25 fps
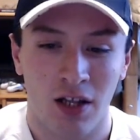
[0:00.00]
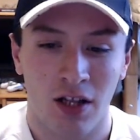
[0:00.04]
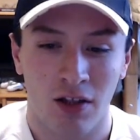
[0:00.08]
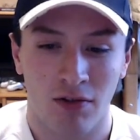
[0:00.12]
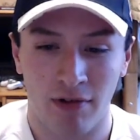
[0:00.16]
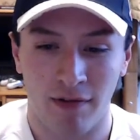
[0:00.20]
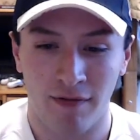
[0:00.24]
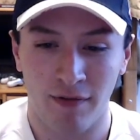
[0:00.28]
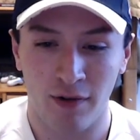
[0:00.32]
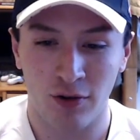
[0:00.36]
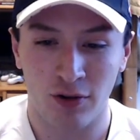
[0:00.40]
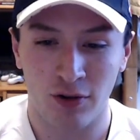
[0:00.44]

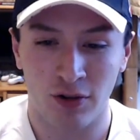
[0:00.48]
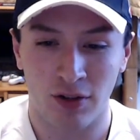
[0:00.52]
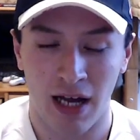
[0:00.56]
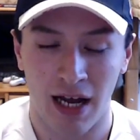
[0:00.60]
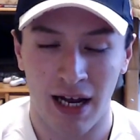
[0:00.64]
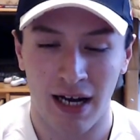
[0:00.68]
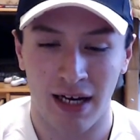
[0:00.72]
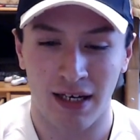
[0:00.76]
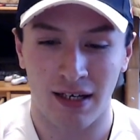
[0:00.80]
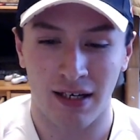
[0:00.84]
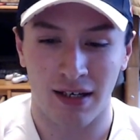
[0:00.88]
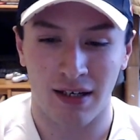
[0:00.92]
the Revolution
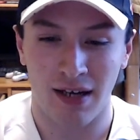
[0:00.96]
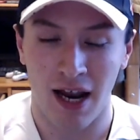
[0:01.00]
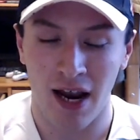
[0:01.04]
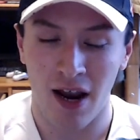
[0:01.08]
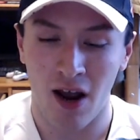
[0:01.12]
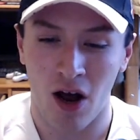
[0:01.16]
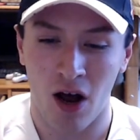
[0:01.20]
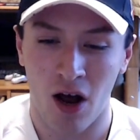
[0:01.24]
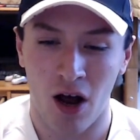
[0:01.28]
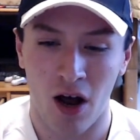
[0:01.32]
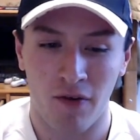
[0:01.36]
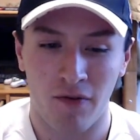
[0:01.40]
had a
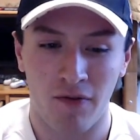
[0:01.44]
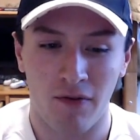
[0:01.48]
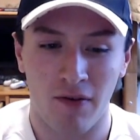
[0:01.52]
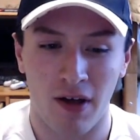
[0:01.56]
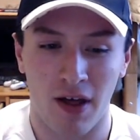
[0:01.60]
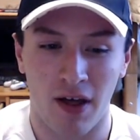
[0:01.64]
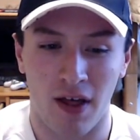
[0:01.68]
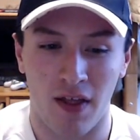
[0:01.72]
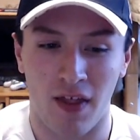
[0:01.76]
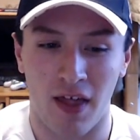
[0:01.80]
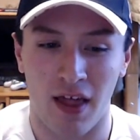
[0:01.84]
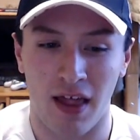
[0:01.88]
day
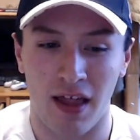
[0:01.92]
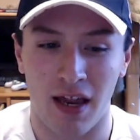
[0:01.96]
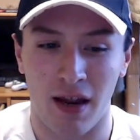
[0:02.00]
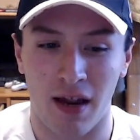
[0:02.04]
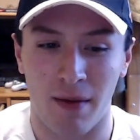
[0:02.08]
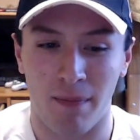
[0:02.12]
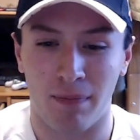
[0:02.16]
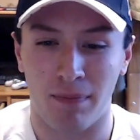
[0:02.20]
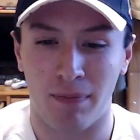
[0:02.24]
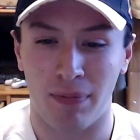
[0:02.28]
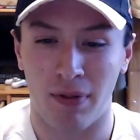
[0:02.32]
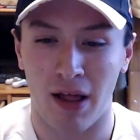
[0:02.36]
off and then ended
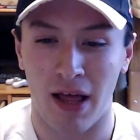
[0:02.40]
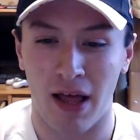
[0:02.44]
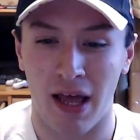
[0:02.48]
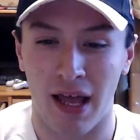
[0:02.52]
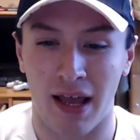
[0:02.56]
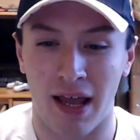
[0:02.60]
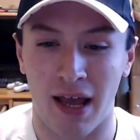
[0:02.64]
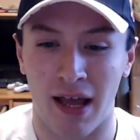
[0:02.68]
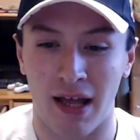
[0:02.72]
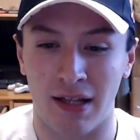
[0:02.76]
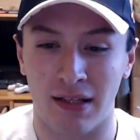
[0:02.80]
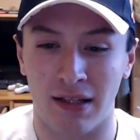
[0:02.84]
up playing
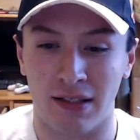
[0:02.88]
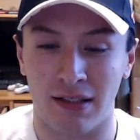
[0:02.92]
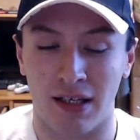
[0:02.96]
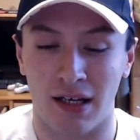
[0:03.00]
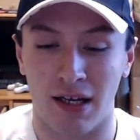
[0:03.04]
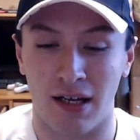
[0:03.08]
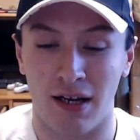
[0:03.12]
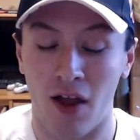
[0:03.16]
against